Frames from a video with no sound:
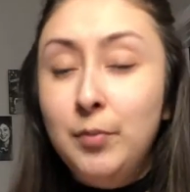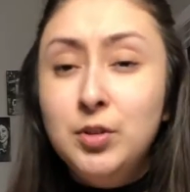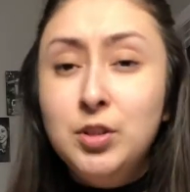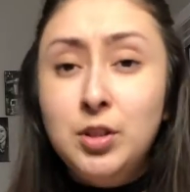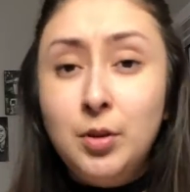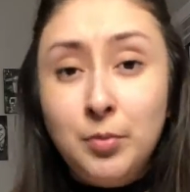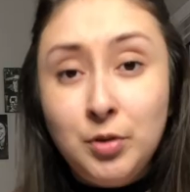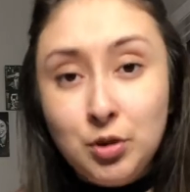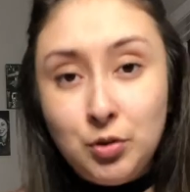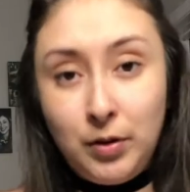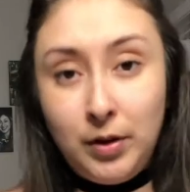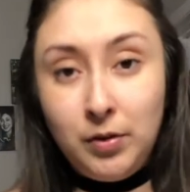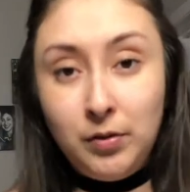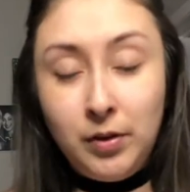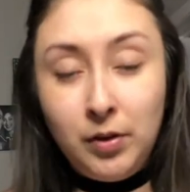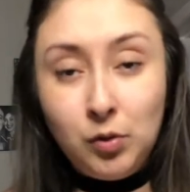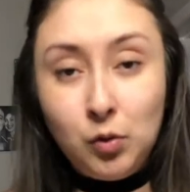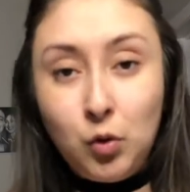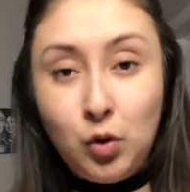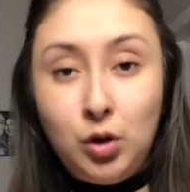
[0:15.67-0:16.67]
Summer's right
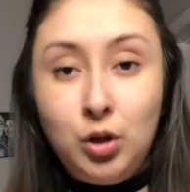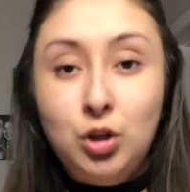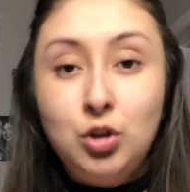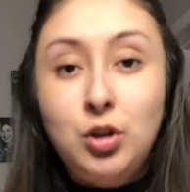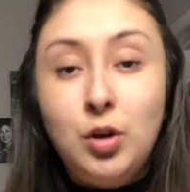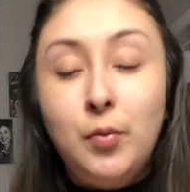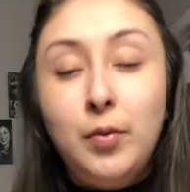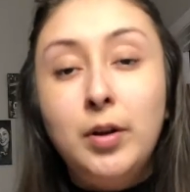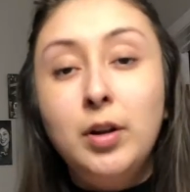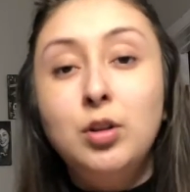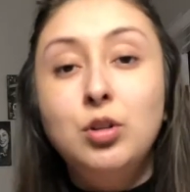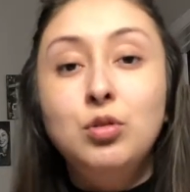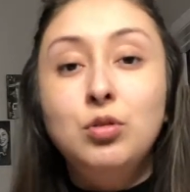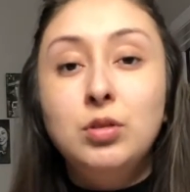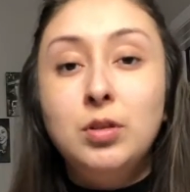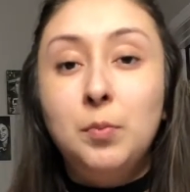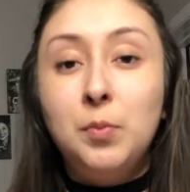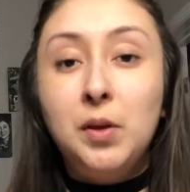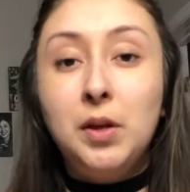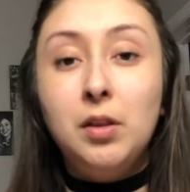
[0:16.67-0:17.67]
around the corner, so I want to do
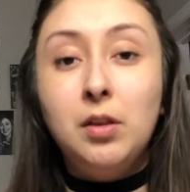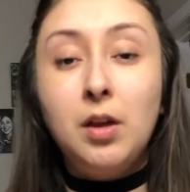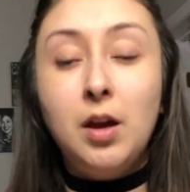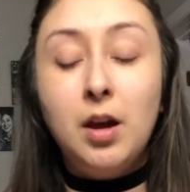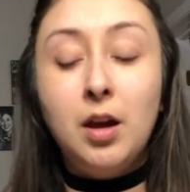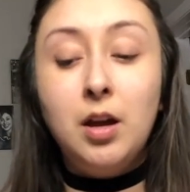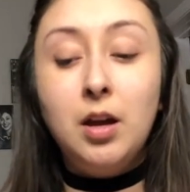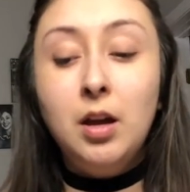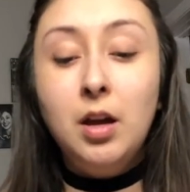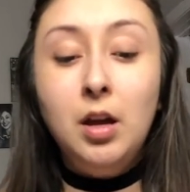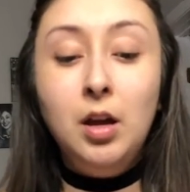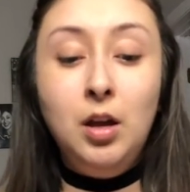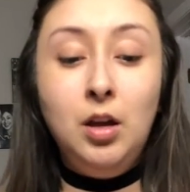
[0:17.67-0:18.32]
something that,